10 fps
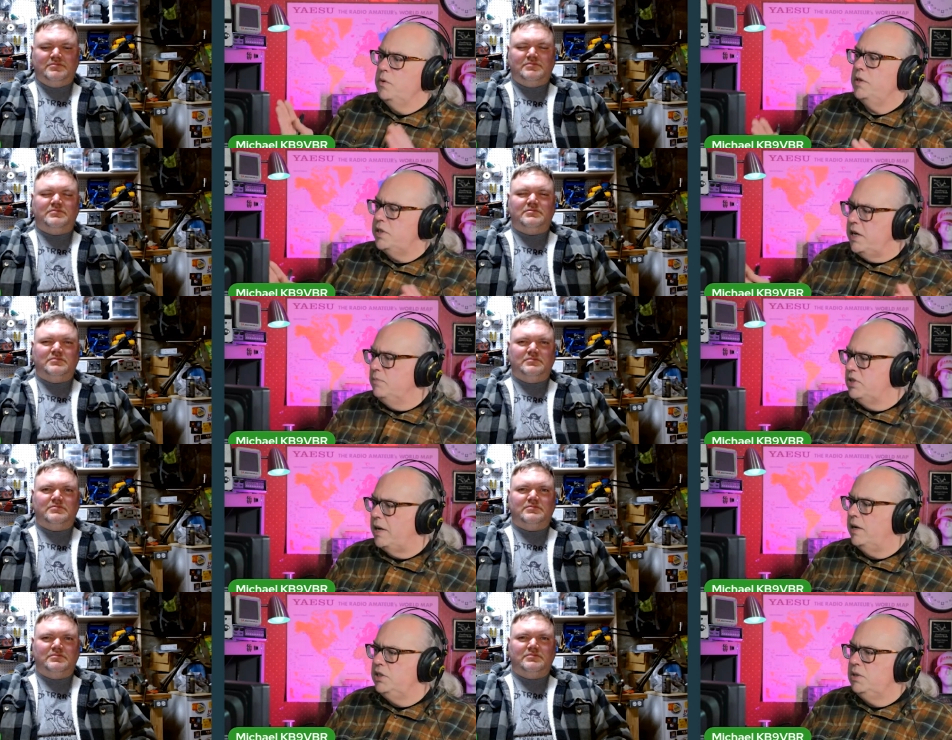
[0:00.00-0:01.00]
Speaker 1: were the same
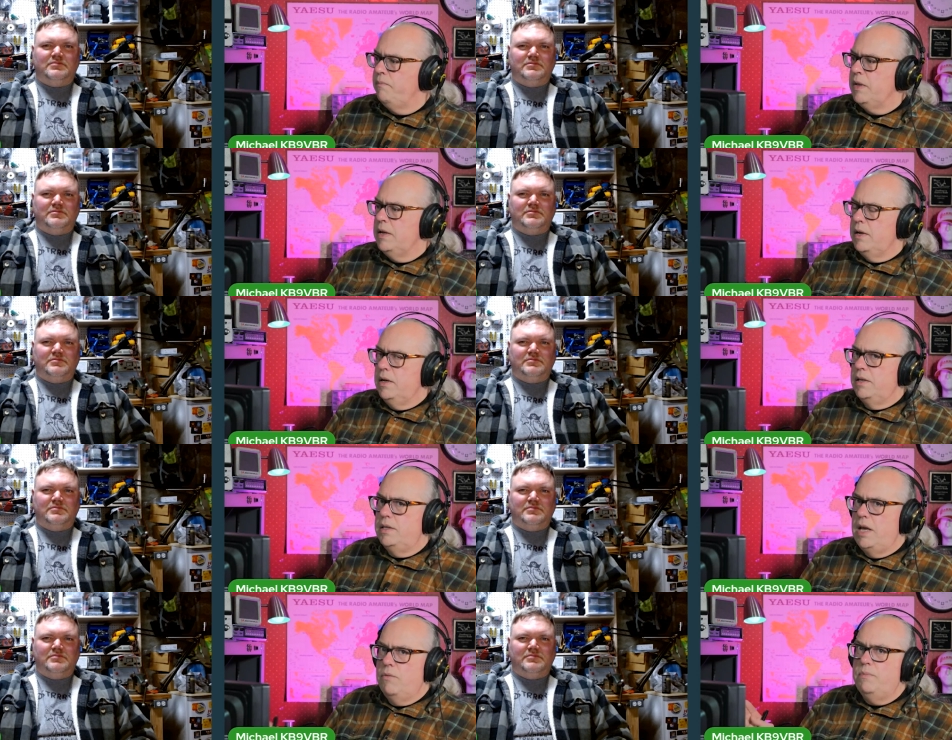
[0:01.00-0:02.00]
size,
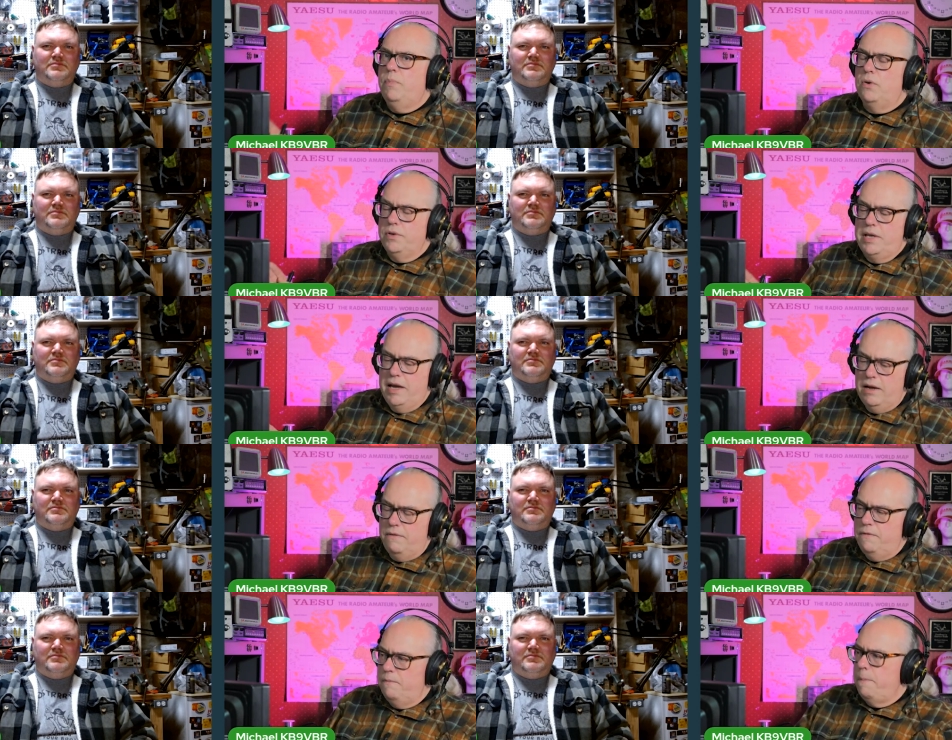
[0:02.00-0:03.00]
they would both
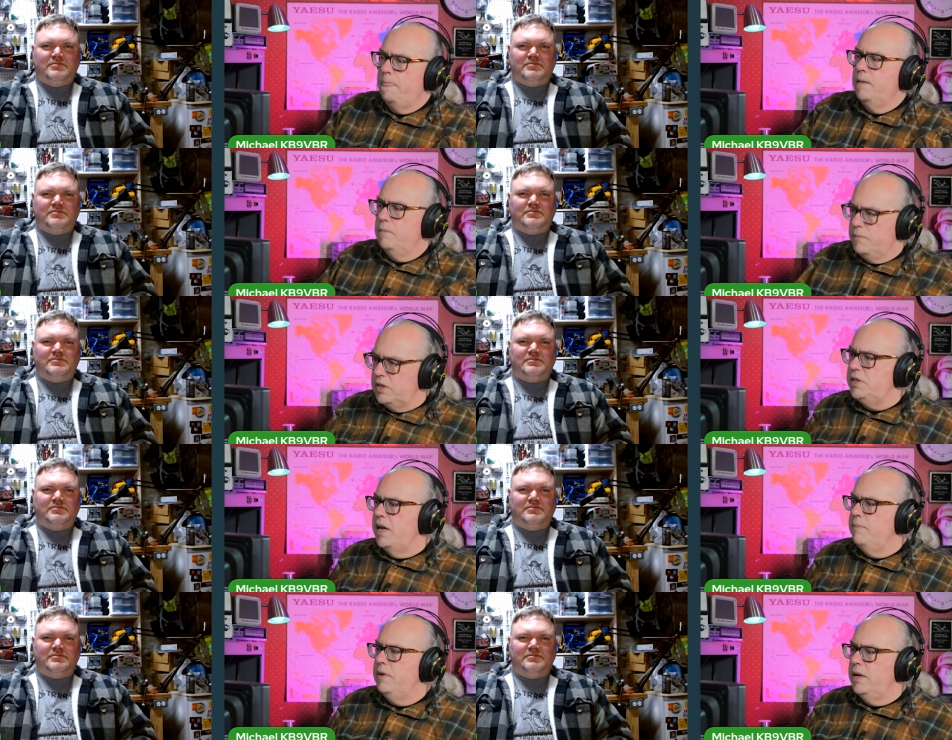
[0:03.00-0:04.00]
have the
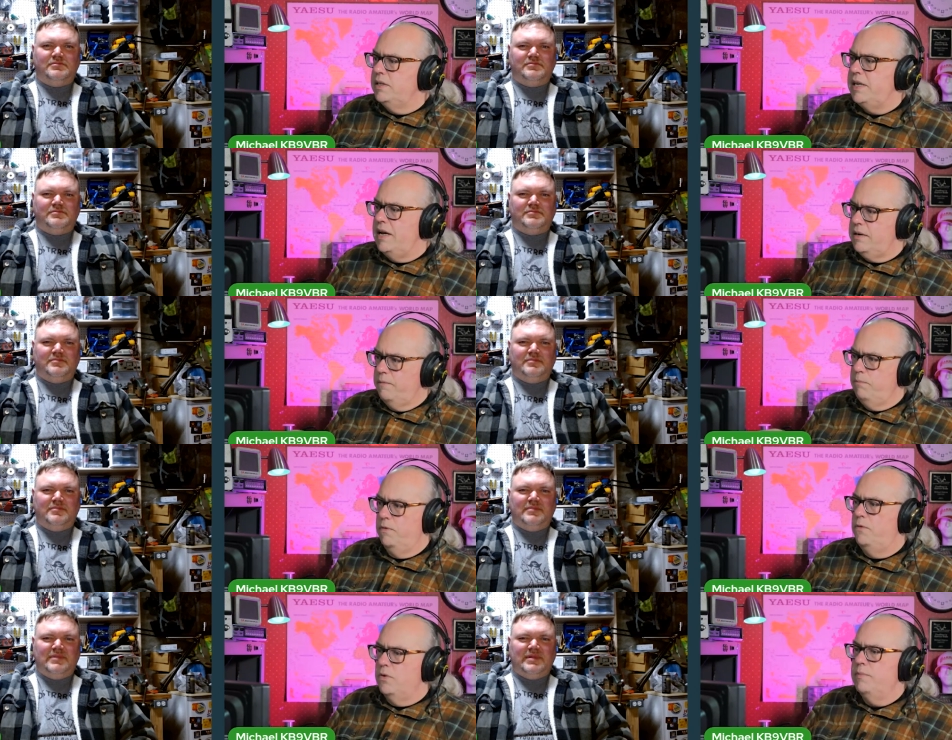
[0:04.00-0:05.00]
same exact
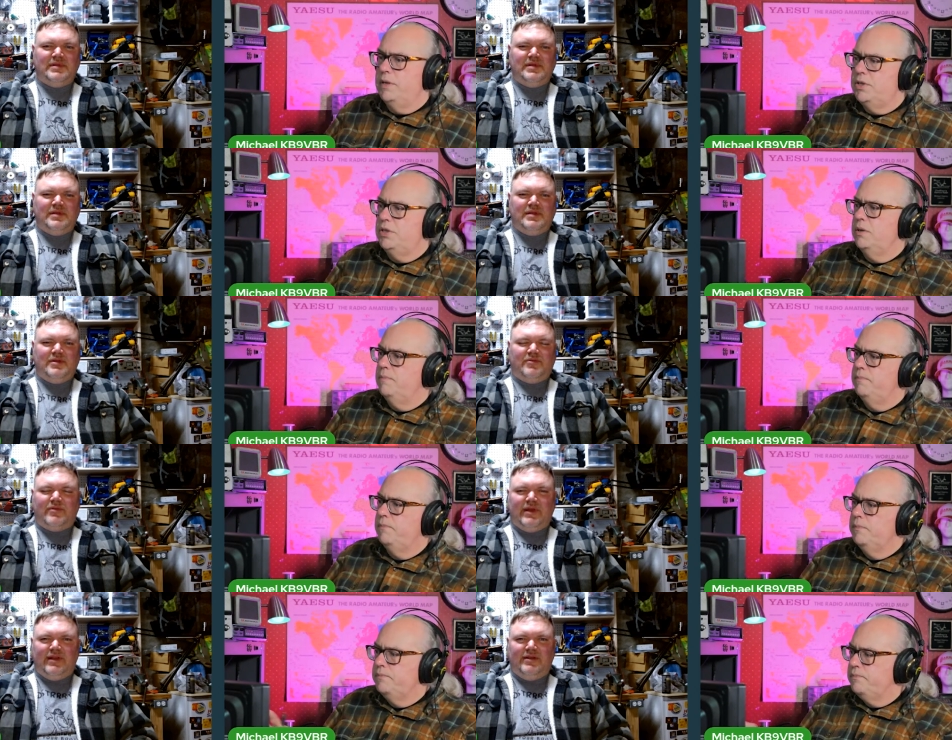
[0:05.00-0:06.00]
performance.
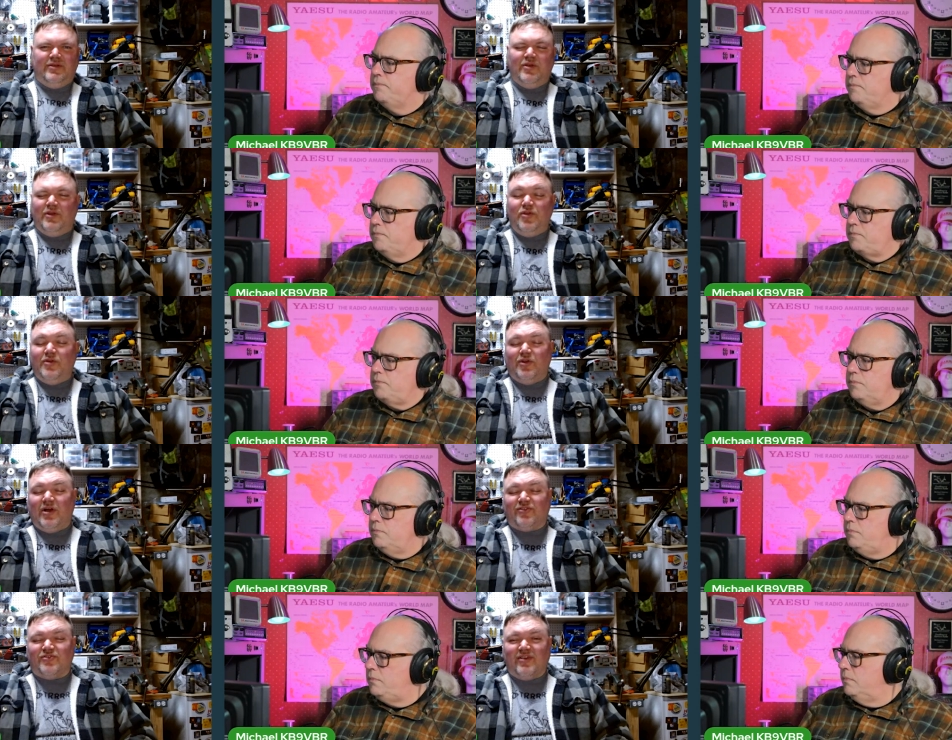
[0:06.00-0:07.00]
Speaker 2: Right. You you
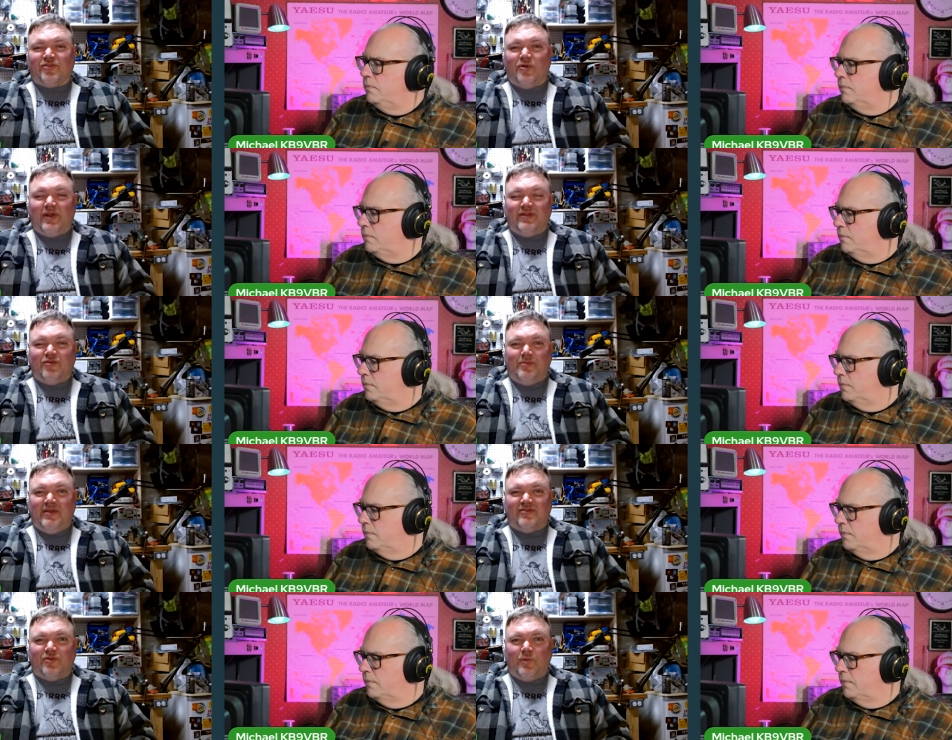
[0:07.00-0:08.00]
could also just go get two
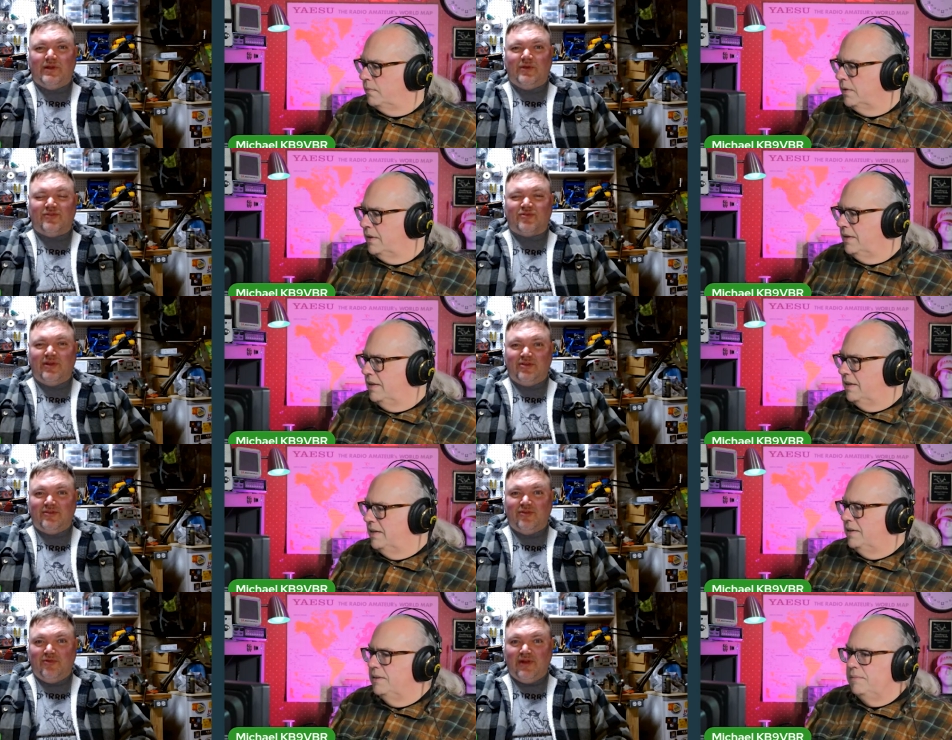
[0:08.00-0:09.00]
pieces of window
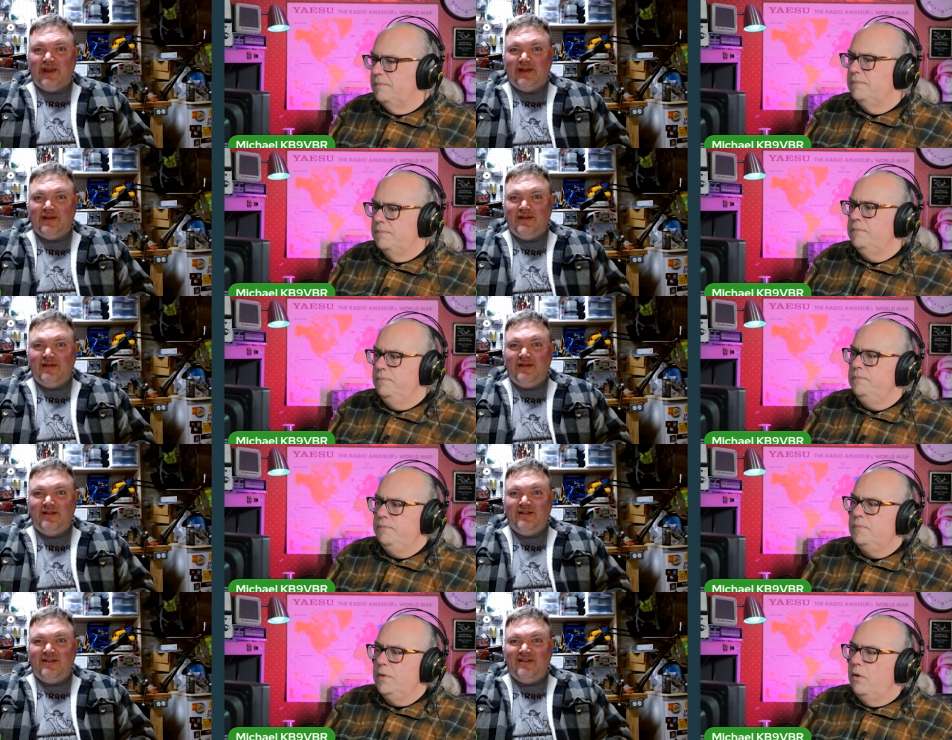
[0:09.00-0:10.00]
screen too, right? Mm -hmm.
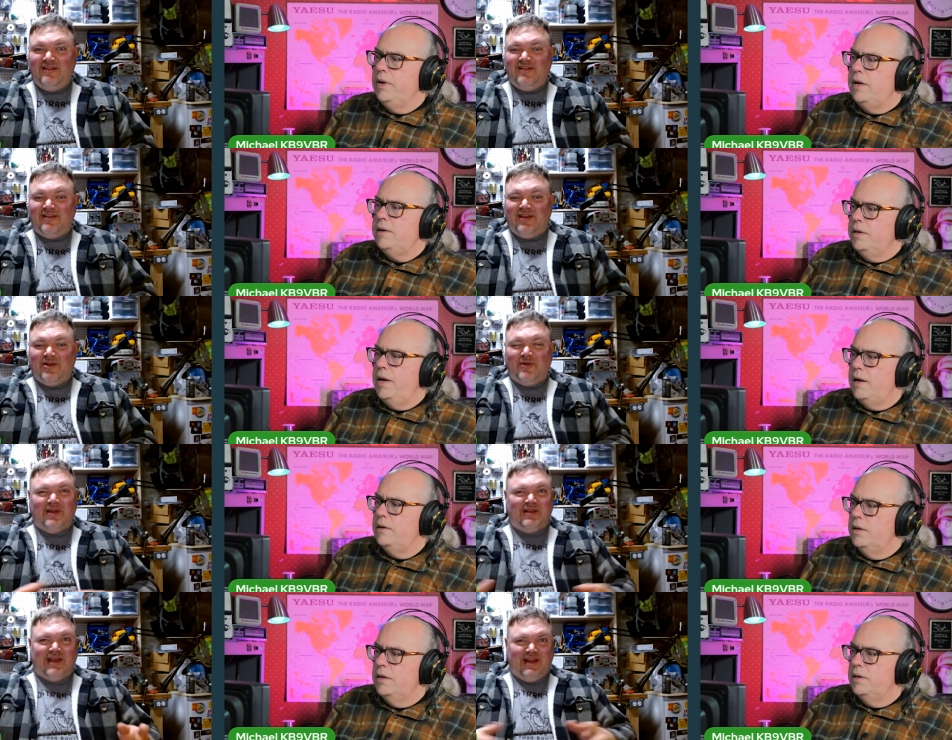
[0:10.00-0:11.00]
Speaker 1: Oh yeah, yeah.
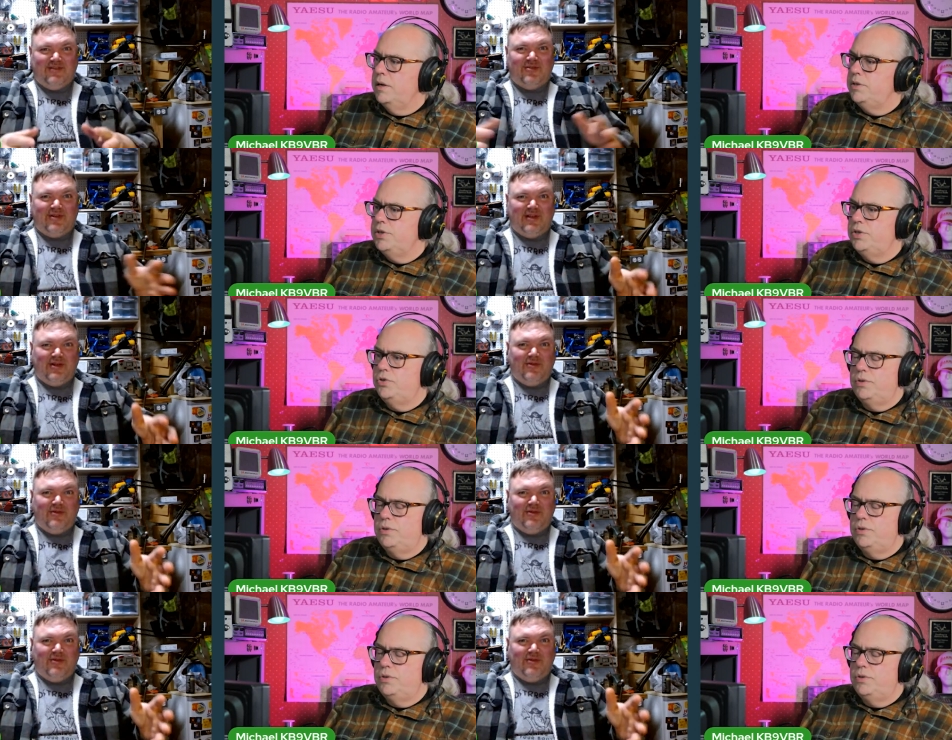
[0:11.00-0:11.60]
You know, and kind it of just, sort of you